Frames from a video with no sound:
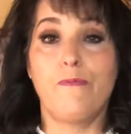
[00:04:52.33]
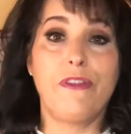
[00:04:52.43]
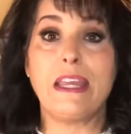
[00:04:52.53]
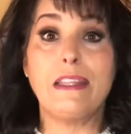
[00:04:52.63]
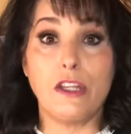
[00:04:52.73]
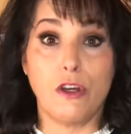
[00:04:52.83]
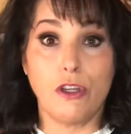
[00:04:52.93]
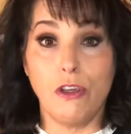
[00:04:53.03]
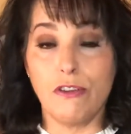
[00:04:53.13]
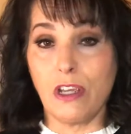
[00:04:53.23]
thing that you're
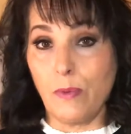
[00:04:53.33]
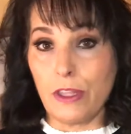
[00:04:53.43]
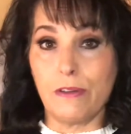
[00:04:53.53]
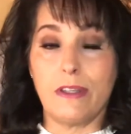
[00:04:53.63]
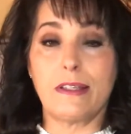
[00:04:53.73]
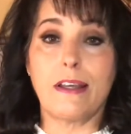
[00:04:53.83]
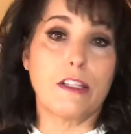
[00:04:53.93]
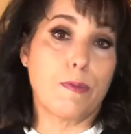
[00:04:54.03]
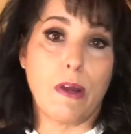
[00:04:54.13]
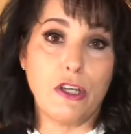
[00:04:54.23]
using, whether it's Excel
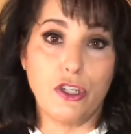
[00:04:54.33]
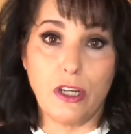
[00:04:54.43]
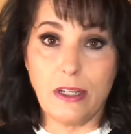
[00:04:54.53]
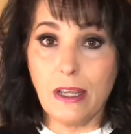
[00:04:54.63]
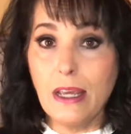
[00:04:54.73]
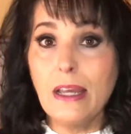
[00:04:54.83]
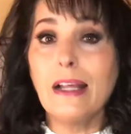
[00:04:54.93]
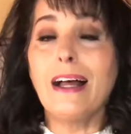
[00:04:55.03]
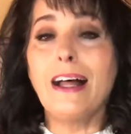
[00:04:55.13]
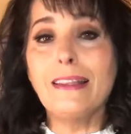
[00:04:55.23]
spreadsheet.
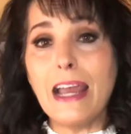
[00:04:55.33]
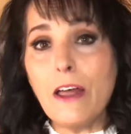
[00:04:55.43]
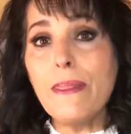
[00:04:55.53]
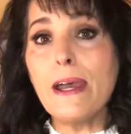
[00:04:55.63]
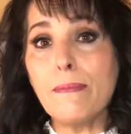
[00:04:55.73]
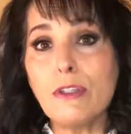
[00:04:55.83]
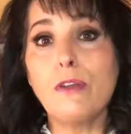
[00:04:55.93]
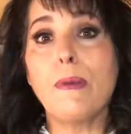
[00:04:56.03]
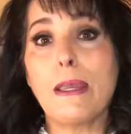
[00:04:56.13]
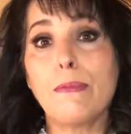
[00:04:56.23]
Allow them to
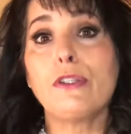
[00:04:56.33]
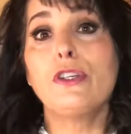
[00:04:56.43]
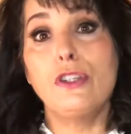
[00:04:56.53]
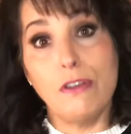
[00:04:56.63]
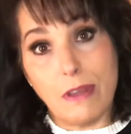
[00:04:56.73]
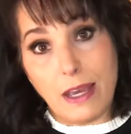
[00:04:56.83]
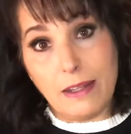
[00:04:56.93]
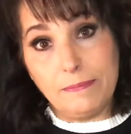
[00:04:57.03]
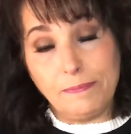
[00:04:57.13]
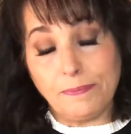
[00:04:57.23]
be able to do
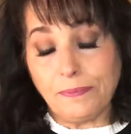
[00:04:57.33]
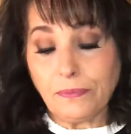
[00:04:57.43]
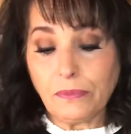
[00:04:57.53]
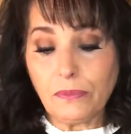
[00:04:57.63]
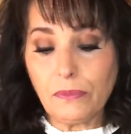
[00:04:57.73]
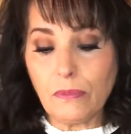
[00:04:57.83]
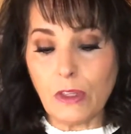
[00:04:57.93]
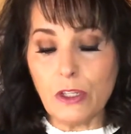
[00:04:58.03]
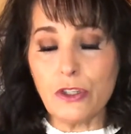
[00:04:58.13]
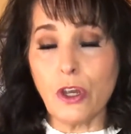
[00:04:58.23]
that.
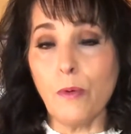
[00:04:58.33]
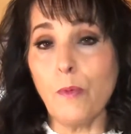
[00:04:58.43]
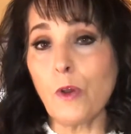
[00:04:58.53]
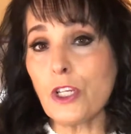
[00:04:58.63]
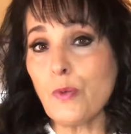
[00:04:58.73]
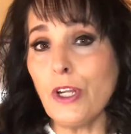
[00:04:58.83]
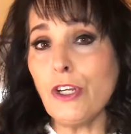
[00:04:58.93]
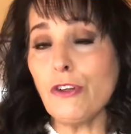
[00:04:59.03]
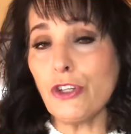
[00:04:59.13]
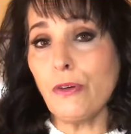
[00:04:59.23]
So, because what
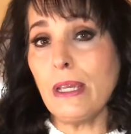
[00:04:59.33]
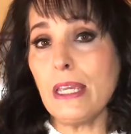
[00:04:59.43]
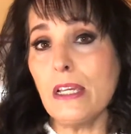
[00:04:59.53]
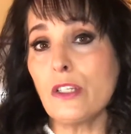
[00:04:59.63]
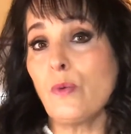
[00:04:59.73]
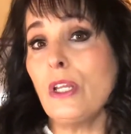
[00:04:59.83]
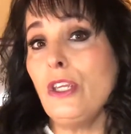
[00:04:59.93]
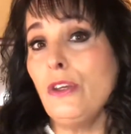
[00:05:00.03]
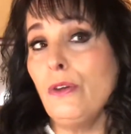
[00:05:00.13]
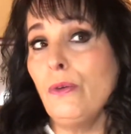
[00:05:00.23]
you're doing is when
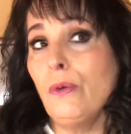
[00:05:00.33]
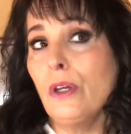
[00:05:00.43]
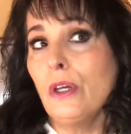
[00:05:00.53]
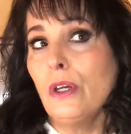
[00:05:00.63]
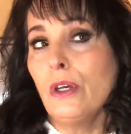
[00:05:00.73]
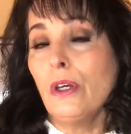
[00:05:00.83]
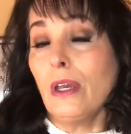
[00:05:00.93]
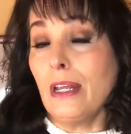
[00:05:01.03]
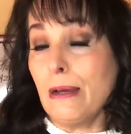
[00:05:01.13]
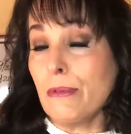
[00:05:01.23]
you
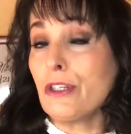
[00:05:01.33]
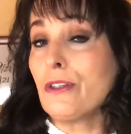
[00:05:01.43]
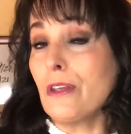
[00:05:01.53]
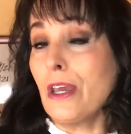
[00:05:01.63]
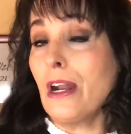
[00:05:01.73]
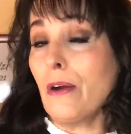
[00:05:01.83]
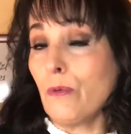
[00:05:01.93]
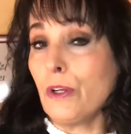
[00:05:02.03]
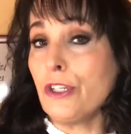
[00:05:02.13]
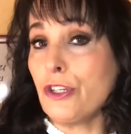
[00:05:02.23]
and I
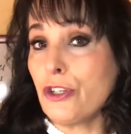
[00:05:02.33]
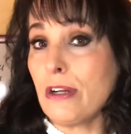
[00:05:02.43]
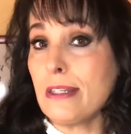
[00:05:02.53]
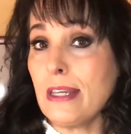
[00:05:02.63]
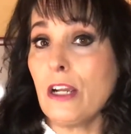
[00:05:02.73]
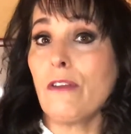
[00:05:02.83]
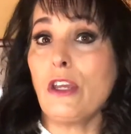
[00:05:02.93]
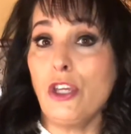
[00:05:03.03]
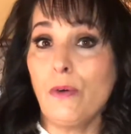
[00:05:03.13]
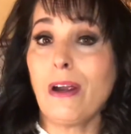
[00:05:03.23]
want to stress here that
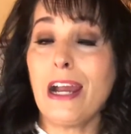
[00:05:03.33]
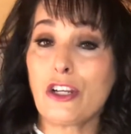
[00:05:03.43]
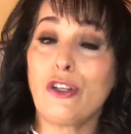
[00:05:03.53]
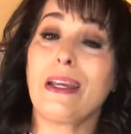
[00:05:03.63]
you are actually